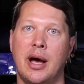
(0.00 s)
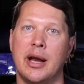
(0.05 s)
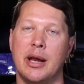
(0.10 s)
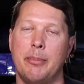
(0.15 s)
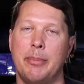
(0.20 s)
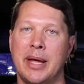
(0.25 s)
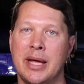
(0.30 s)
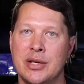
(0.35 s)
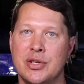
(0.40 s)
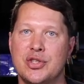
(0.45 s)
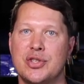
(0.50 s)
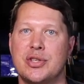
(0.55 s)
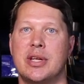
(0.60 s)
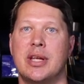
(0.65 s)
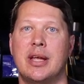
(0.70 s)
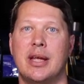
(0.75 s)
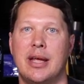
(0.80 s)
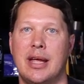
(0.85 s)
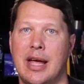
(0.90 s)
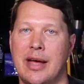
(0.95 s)
on a bench
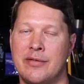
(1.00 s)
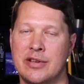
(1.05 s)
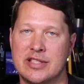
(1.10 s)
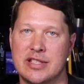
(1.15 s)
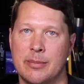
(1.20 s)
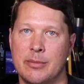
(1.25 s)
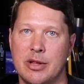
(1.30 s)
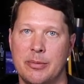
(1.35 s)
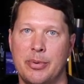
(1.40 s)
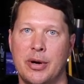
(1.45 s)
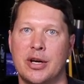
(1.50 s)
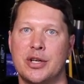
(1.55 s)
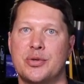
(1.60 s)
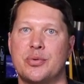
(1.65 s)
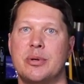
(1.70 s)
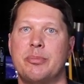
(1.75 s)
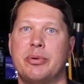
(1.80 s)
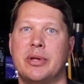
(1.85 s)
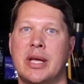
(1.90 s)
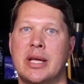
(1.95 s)
having some of the
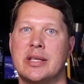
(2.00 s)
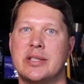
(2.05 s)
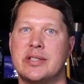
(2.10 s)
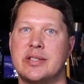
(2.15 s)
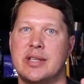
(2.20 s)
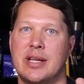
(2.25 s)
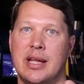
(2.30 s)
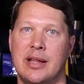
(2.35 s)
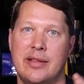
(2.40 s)
parts replaced,